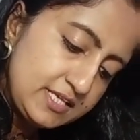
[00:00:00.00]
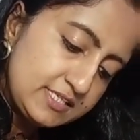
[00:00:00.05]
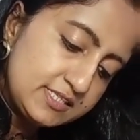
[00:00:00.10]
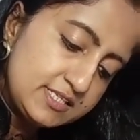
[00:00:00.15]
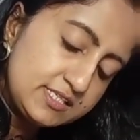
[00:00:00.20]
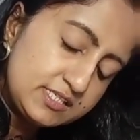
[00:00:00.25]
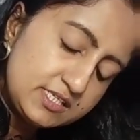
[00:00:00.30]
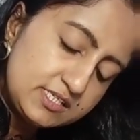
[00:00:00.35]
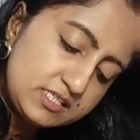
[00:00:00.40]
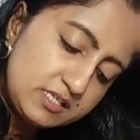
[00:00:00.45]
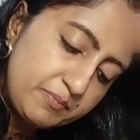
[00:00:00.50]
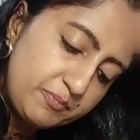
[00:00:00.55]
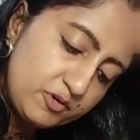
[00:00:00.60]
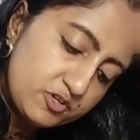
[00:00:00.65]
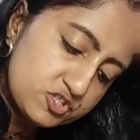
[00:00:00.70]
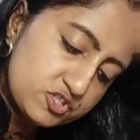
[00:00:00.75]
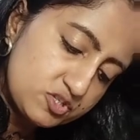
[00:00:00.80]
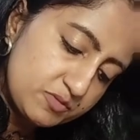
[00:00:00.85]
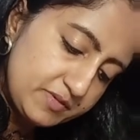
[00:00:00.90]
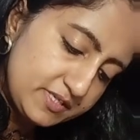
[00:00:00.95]
this is
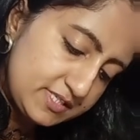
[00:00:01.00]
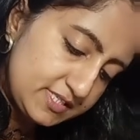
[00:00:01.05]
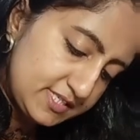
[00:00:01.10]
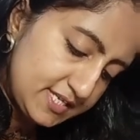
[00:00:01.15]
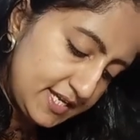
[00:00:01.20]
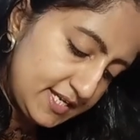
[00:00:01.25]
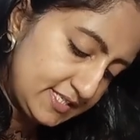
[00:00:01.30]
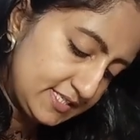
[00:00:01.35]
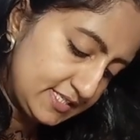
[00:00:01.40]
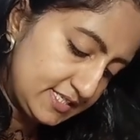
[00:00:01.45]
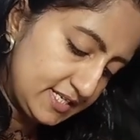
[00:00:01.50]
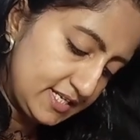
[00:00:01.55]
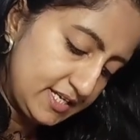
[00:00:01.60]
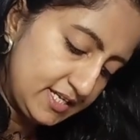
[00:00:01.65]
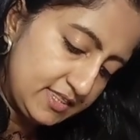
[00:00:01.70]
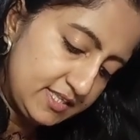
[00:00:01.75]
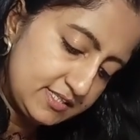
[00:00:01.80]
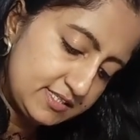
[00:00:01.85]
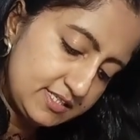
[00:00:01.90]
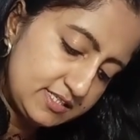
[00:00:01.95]
supposed to be 6,
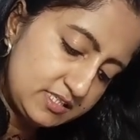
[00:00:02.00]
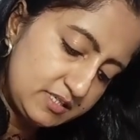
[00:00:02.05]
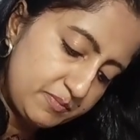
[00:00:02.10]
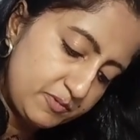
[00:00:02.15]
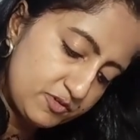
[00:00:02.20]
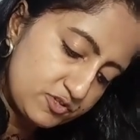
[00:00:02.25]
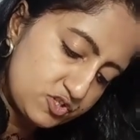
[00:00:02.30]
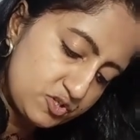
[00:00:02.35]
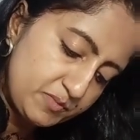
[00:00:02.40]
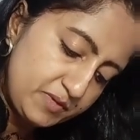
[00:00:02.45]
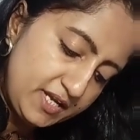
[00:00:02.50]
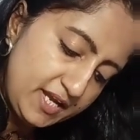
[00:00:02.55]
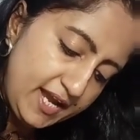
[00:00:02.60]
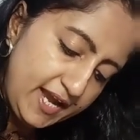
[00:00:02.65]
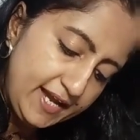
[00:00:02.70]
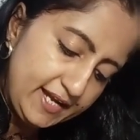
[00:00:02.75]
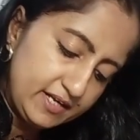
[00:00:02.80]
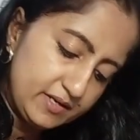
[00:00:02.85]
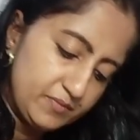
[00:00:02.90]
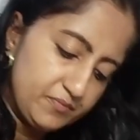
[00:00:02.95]
this is supposed to be
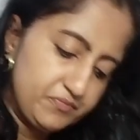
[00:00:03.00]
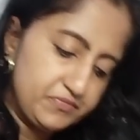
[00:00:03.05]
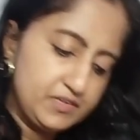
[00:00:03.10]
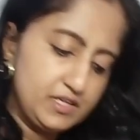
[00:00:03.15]
8.